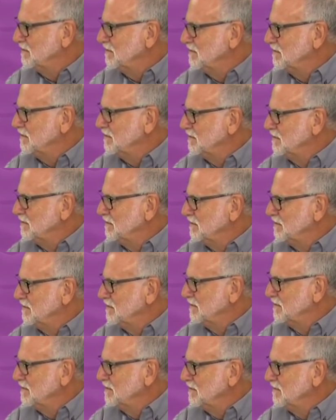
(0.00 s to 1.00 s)

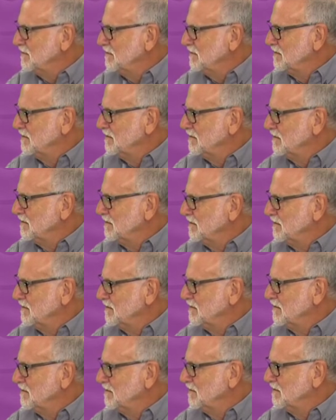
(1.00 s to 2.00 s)

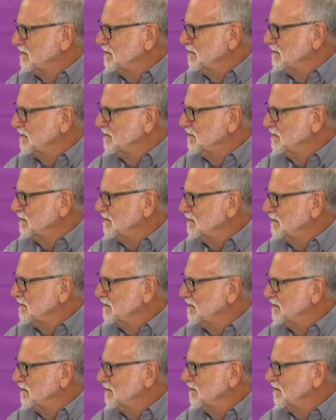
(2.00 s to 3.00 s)

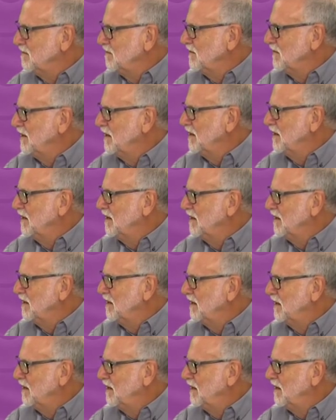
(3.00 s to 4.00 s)

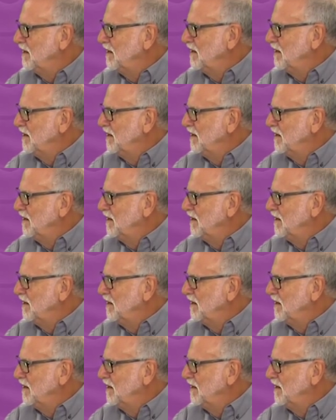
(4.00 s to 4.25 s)
This person isn't speaking.